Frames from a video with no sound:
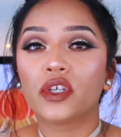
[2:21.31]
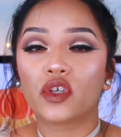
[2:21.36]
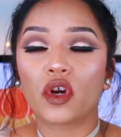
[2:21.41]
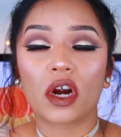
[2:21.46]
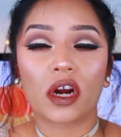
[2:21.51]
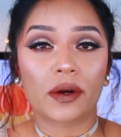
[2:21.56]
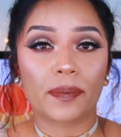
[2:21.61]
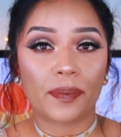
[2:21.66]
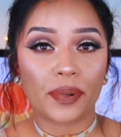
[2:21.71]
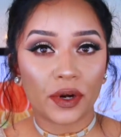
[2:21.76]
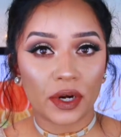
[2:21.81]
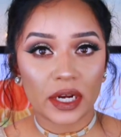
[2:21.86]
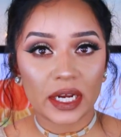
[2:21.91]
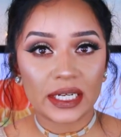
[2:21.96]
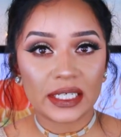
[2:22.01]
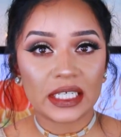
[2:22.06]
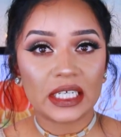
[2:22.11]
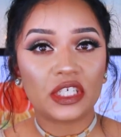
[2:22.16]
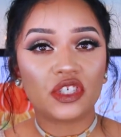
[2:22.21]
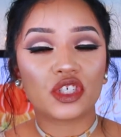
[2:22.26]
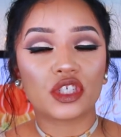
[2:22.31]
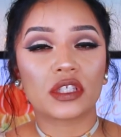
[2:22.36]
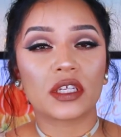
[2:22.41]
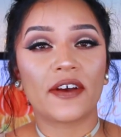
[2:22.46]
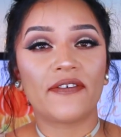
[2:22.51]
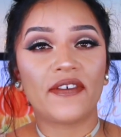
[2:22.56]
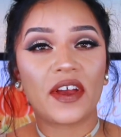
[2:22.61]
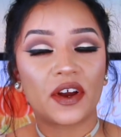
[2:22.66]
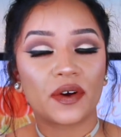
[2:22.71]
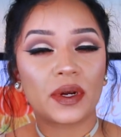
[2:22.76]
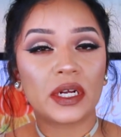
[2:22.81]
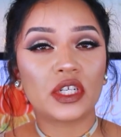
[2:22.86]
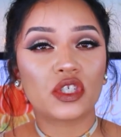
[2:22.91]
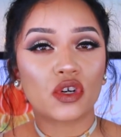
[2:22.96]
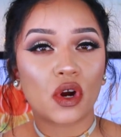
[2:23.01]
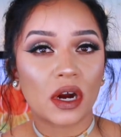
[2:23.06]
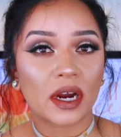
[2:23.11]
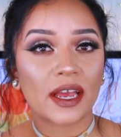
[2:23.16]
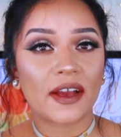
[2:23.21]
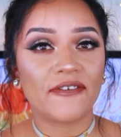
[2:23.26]
dark burgundy just very
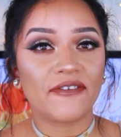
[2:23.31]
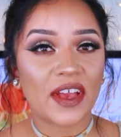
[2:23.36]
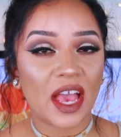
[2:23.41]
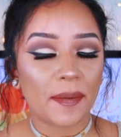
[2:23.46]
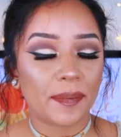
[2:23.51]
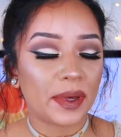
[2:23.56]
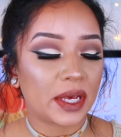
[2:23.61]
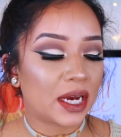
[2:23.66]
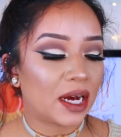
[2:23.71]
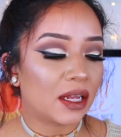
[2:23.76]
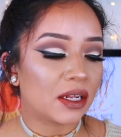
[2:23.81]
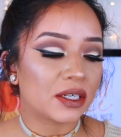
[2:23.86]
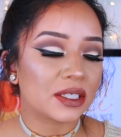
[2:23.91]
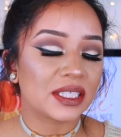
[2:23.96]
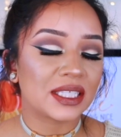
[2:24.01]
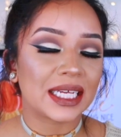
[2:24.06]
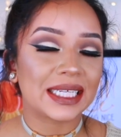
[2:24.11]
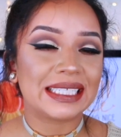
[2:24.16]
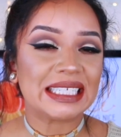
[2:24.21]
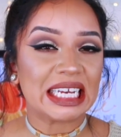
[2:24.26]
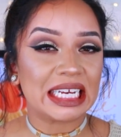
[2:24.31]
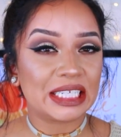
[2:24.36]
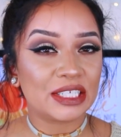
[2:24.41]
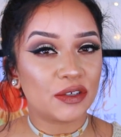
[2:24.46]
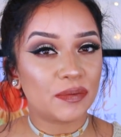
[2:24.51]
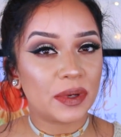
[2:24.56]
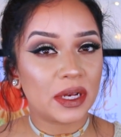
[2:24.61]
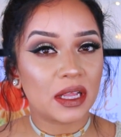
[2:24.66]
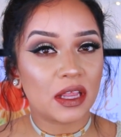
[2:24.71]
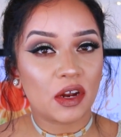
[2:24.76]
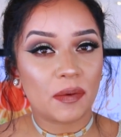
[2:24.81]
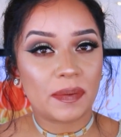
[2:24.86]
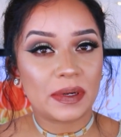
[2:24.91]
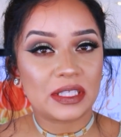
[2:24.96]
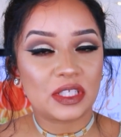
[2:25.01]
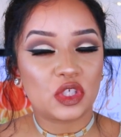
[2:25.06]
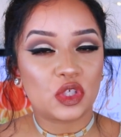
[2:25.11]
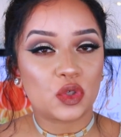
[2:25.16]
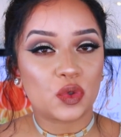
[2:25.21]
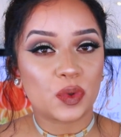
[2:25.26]
dark vampy colors tend to be a little
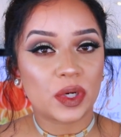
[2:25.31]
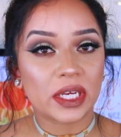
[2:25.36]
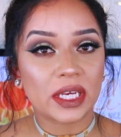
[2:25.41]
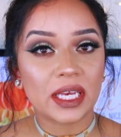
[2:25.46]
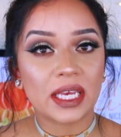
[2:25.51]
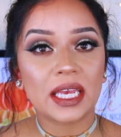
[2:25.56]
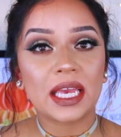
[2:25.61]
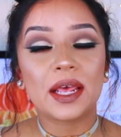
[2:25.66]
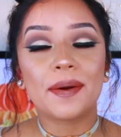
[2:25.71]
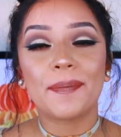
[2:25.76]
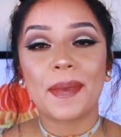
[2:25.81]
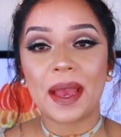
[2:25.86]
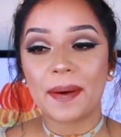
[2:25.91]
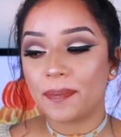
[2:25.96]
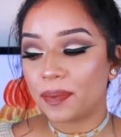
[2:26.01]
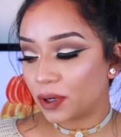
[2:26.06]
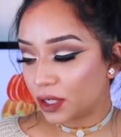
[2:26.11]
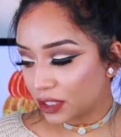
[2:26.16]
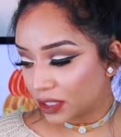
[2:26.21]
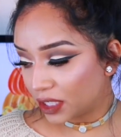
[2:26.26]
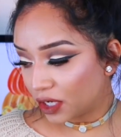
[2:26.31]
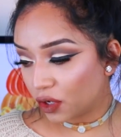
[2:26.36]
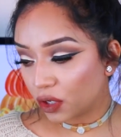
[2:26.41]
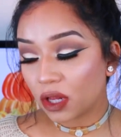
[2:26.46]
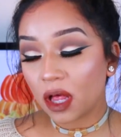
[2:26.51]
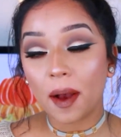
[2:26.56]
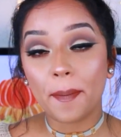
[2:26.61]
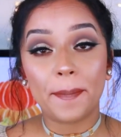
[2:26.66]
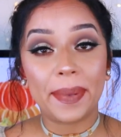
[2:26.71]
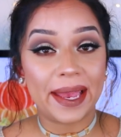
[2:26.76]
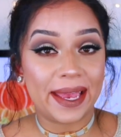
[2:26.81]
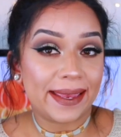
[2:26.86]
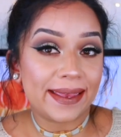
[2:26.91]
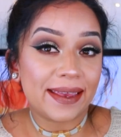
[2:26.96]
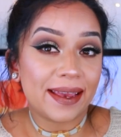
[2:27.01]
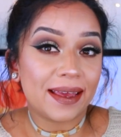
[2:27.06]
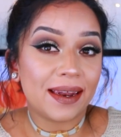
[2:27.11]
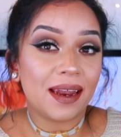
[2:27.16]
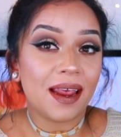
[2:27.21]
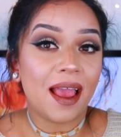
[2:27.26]
bit streaky in my personal
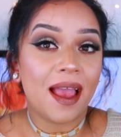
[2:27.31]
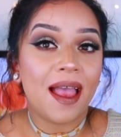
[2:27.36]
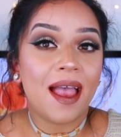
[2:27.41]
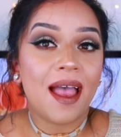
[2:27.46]
opinion